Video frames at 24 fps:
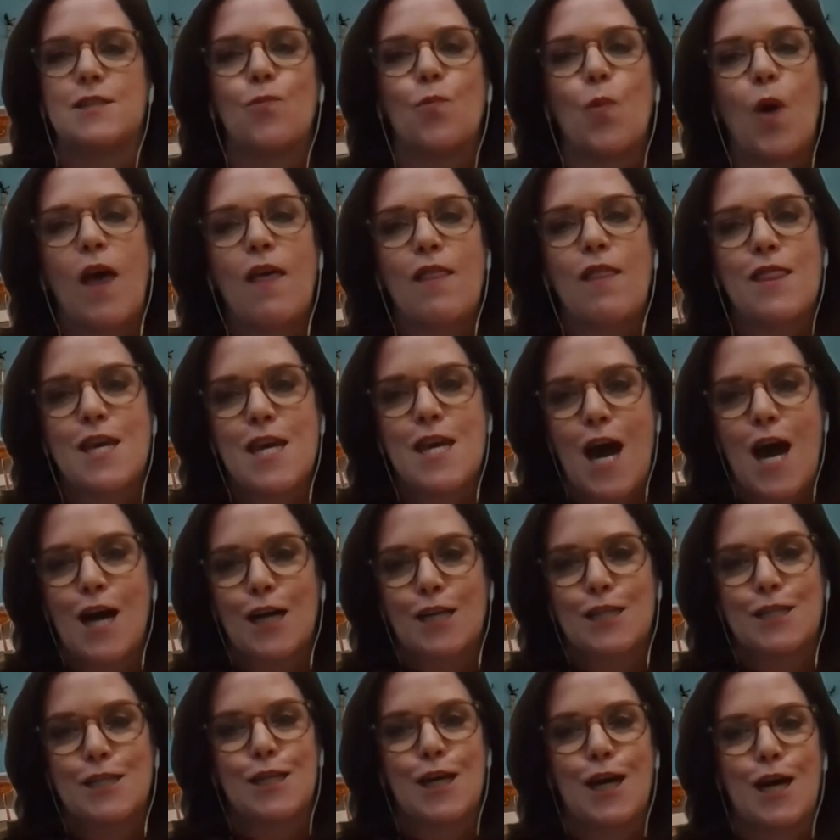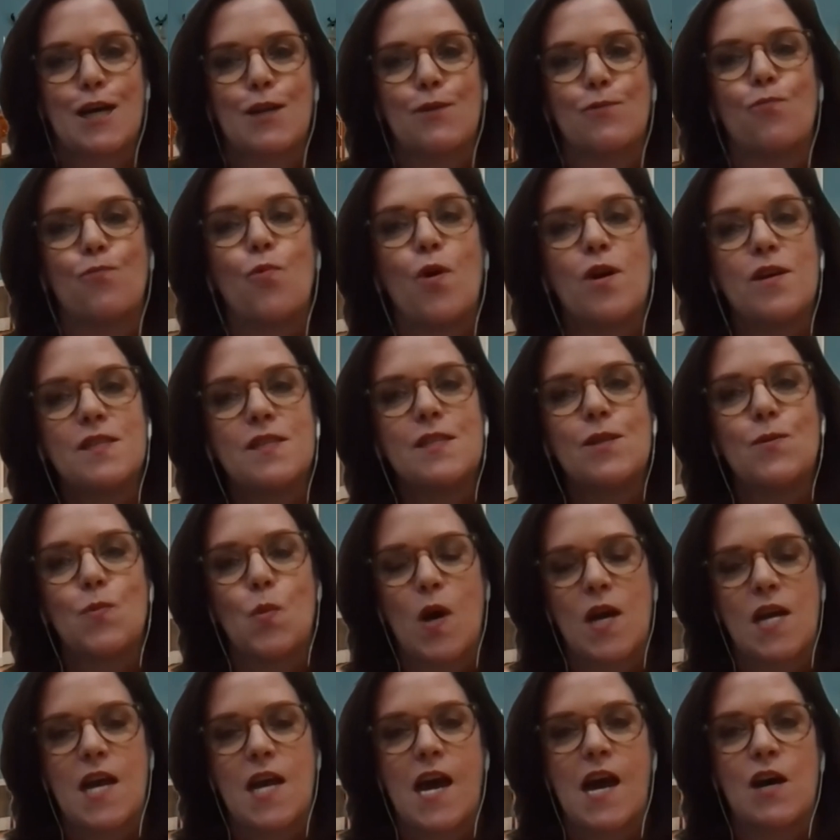when the Octagon was the
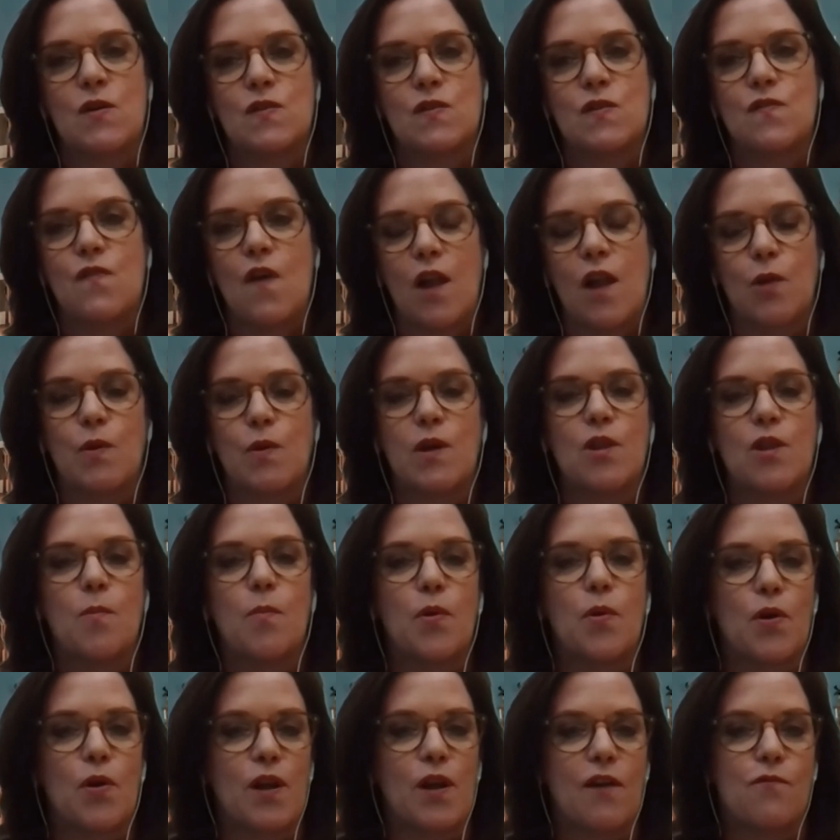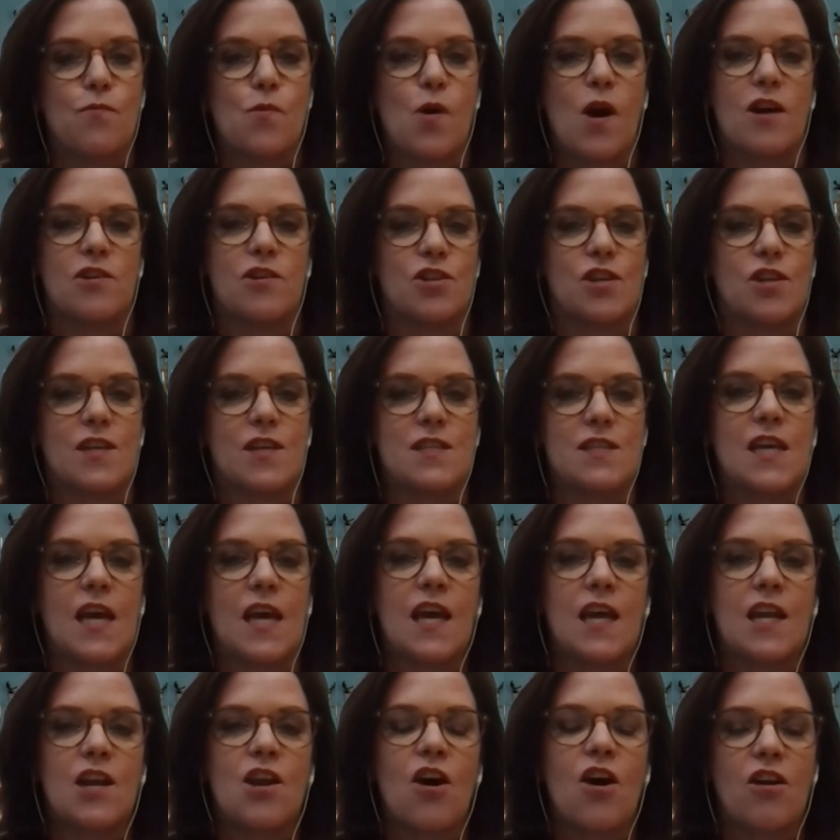White House following the burning of
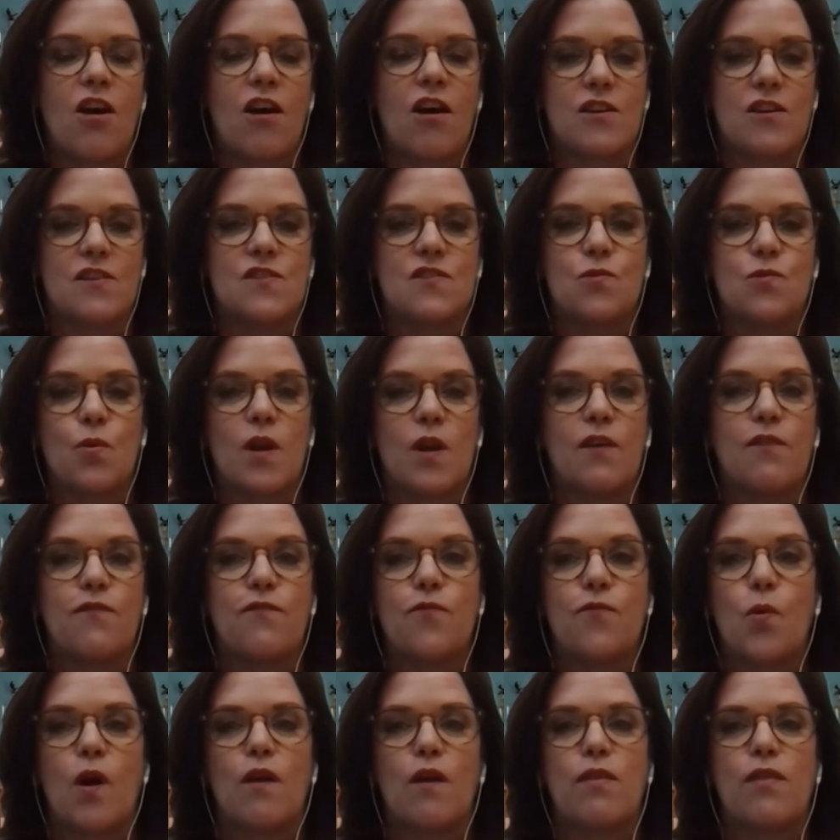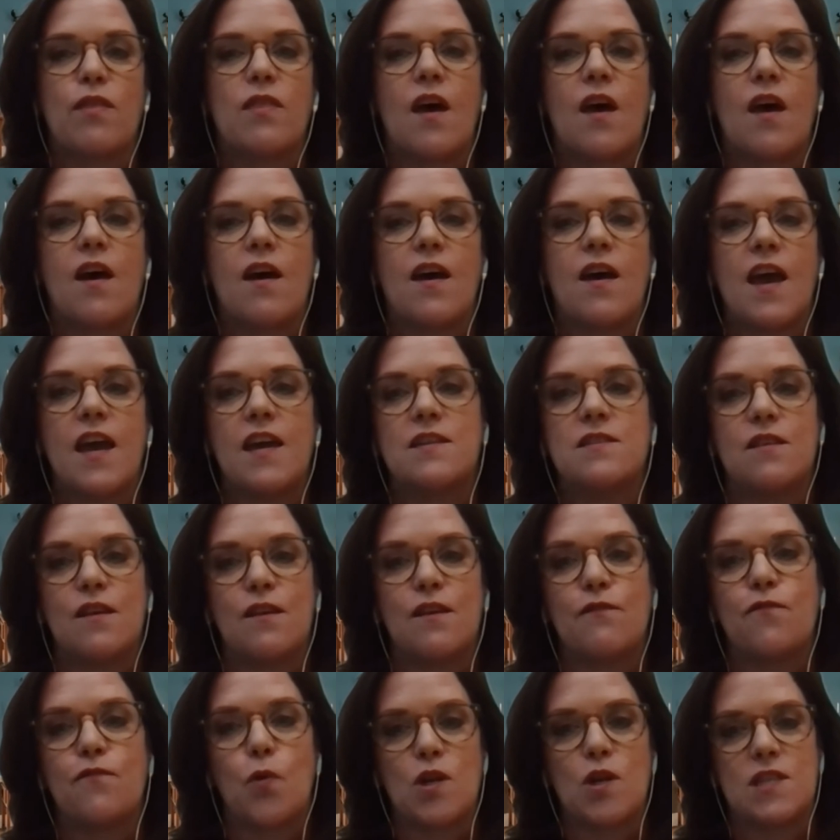Washington on August 24th,
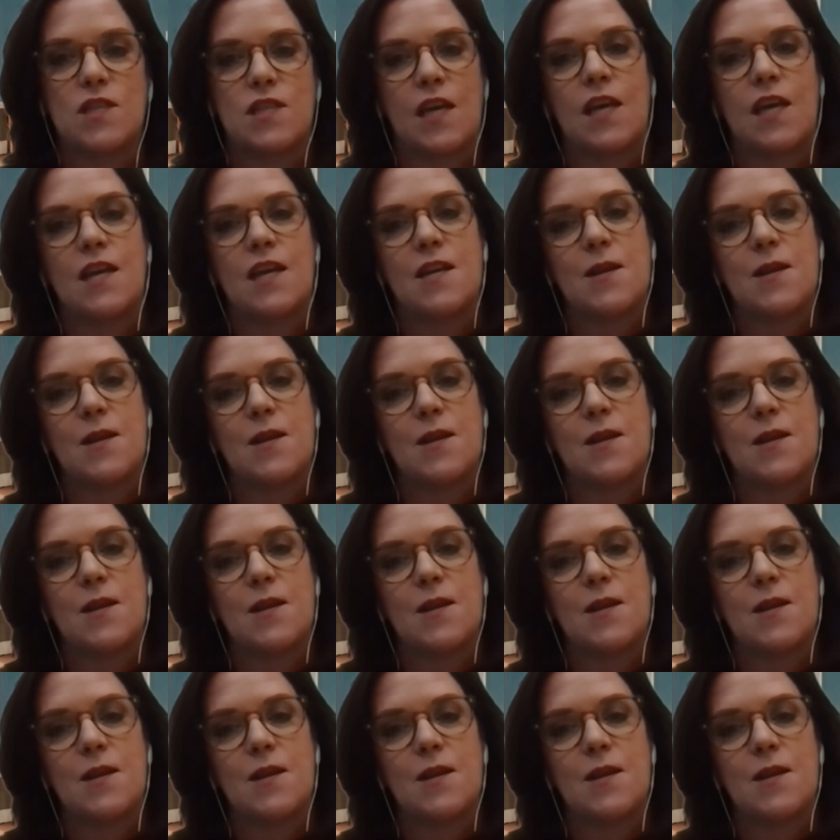1814.